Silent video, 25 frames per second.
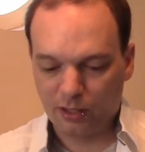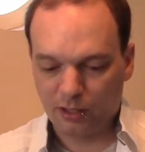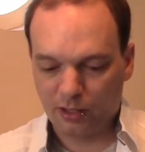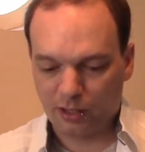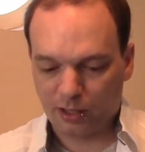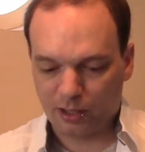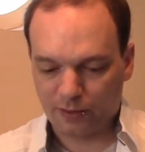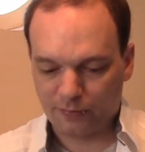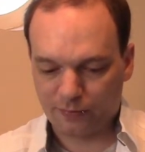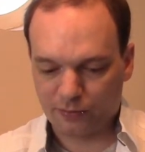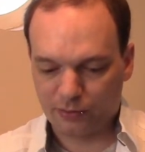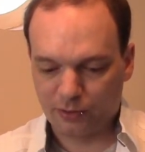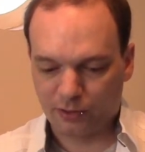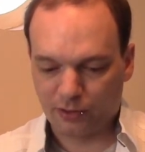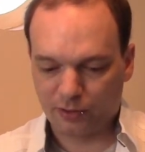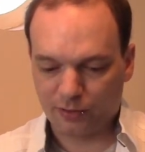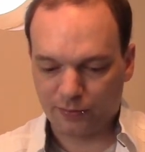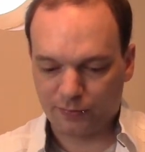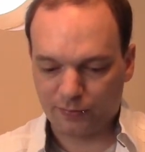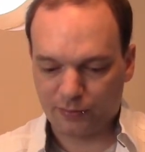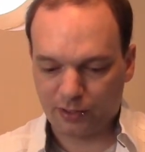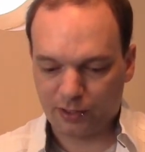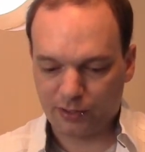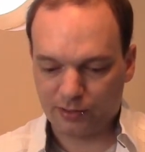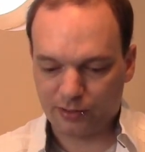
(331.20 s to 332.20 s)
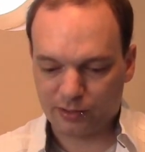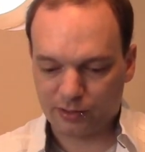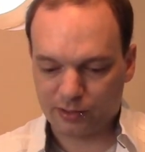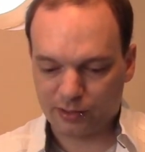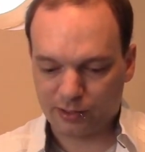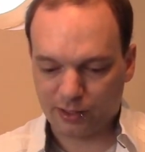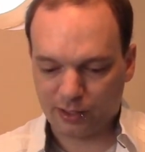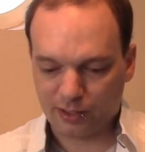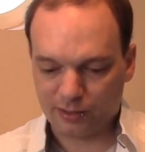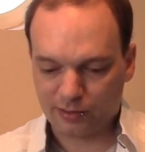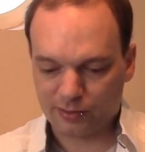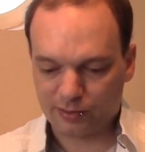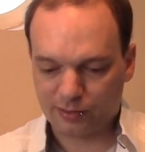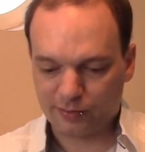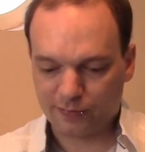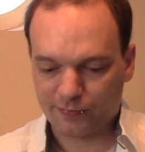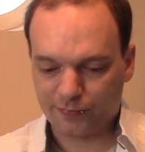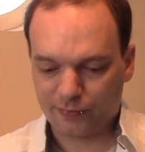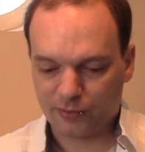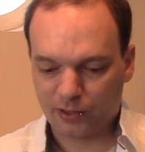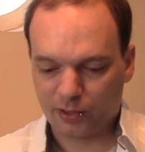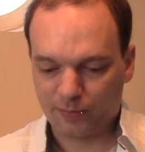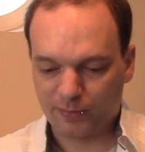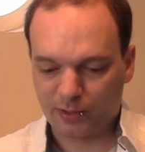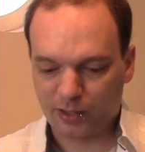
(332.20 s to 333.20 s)
I've got off the internet
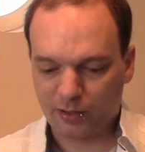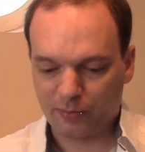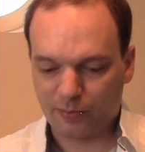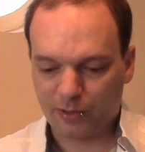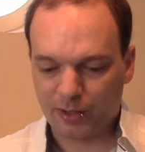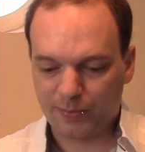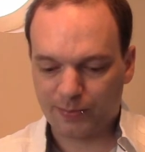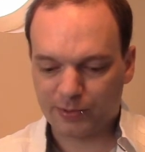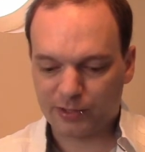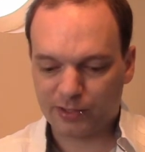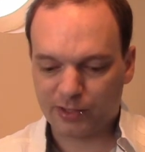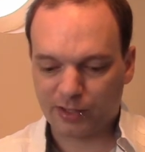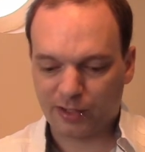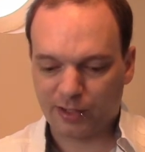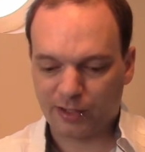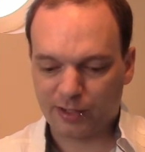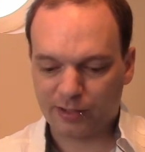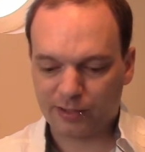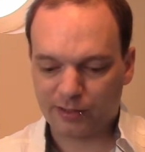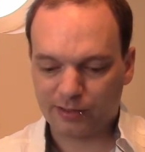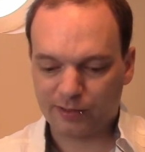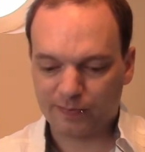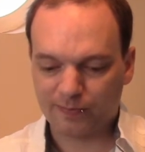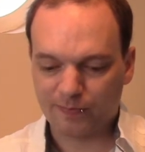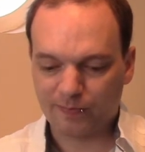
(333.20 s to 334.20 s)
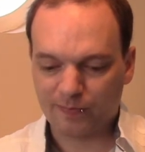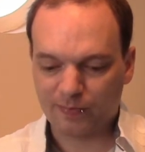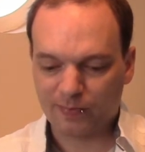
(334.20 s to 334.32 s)
from a website